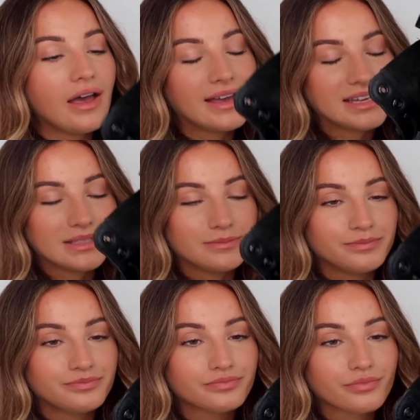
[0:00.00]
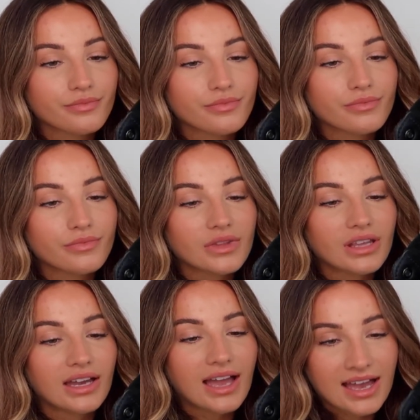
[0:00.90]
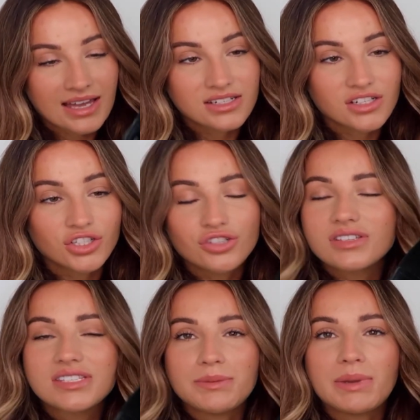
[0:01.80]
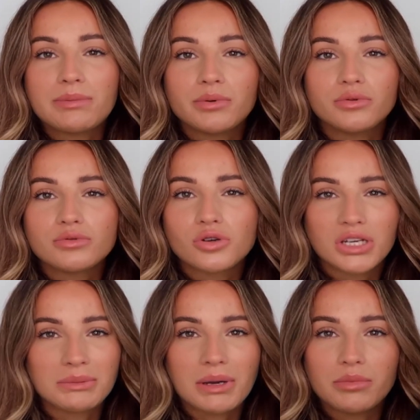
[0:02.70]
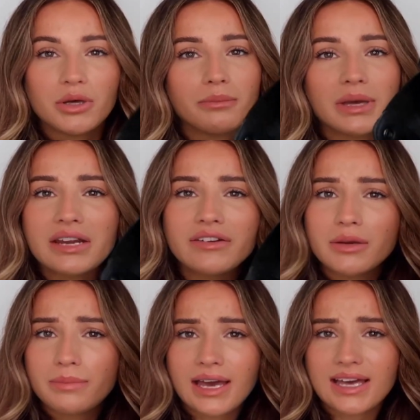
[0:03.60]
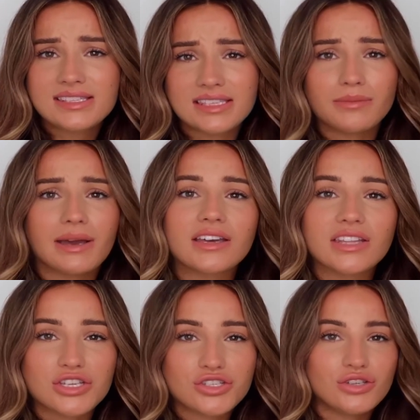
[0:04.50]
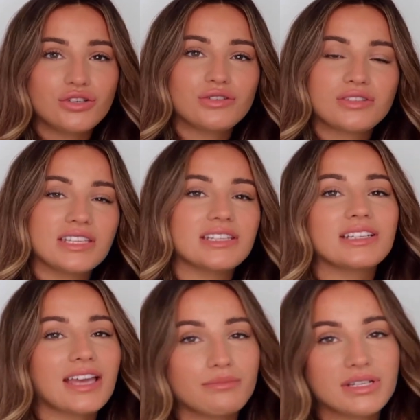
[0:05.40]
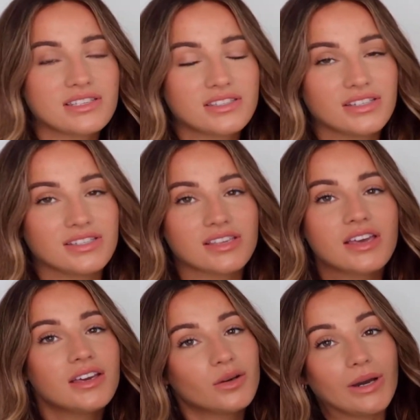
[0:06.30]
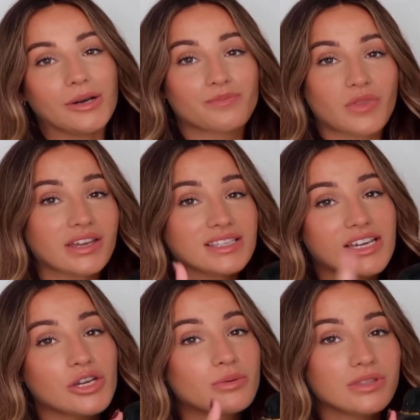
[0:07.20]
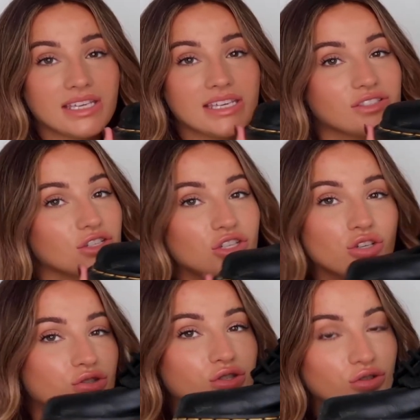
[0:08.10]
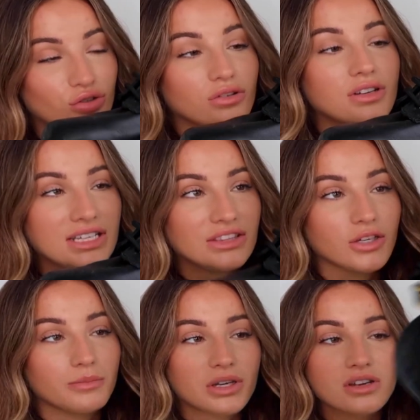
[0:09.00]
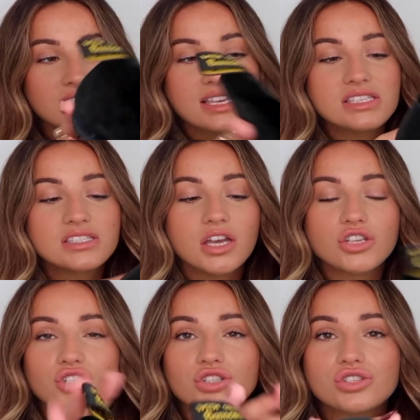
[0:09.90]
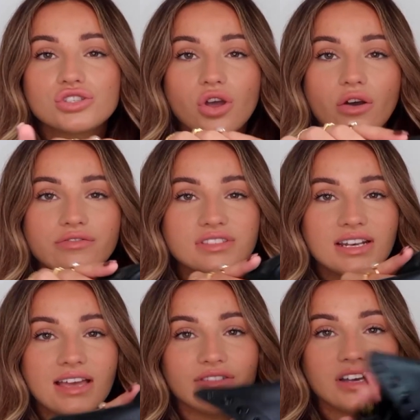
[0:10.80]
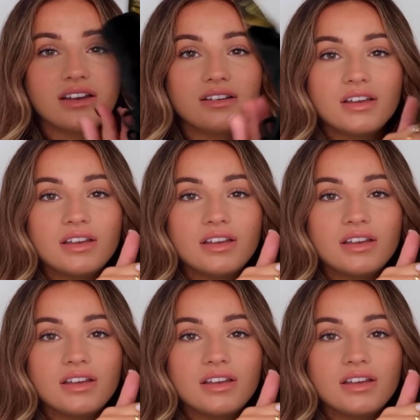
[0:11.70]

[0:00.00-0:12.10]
And I used to see people talking about putting period pads in the back of their shoes so they didn't get blisters. Well, I can tell you with these, you do not need them because they're such a soft leather.